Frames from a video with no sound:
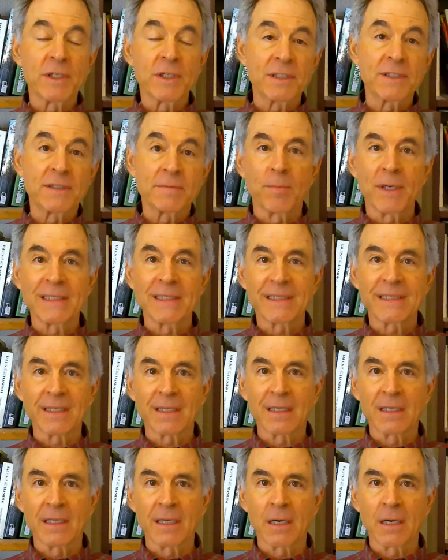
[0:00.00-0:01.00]
He's
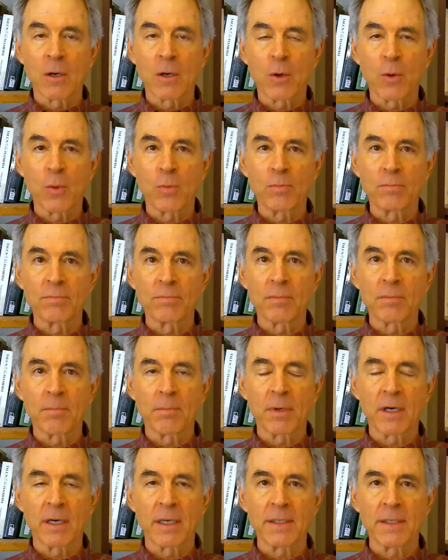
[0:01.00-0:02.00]
basically a
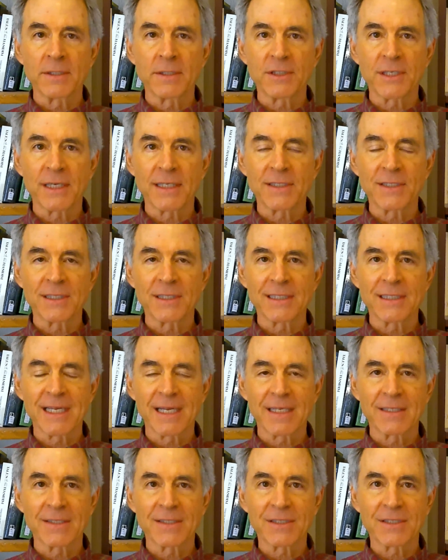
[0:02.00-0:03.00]
homebody, stays in
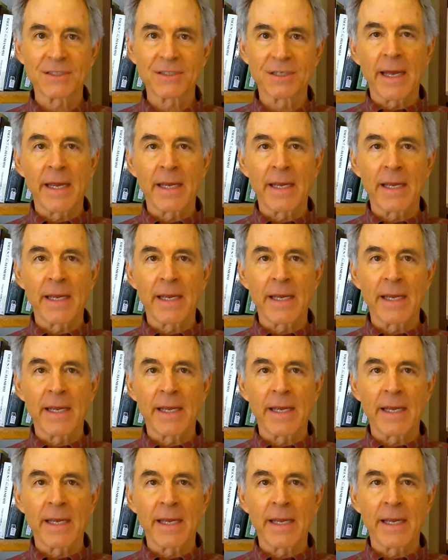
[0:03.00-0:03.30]
tents.